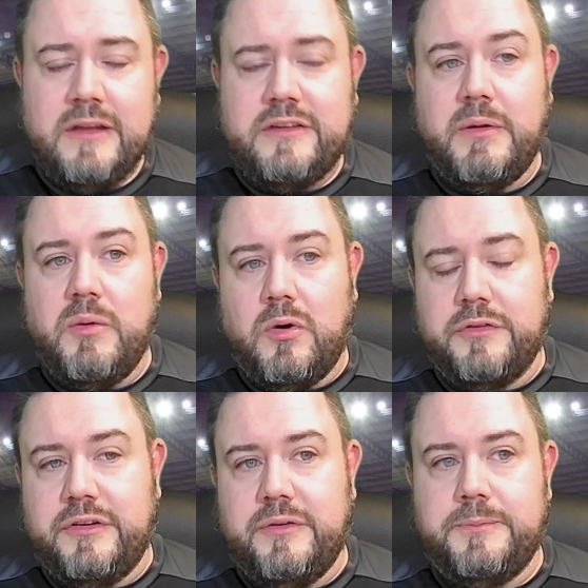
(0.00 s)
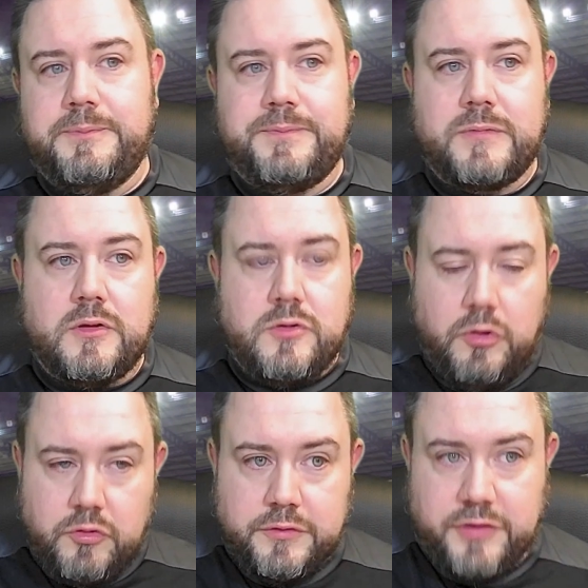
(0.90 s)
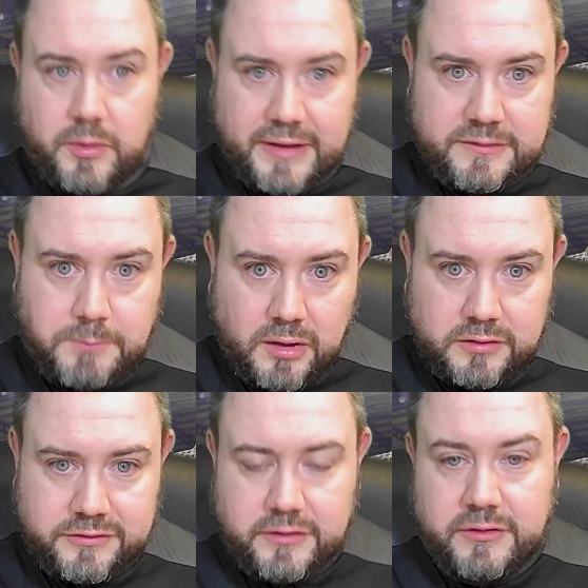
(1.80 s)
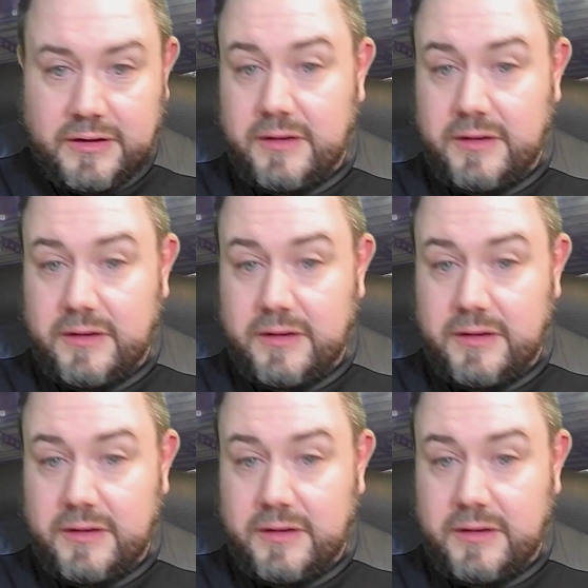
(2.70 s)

So it wasn't good result against Bolton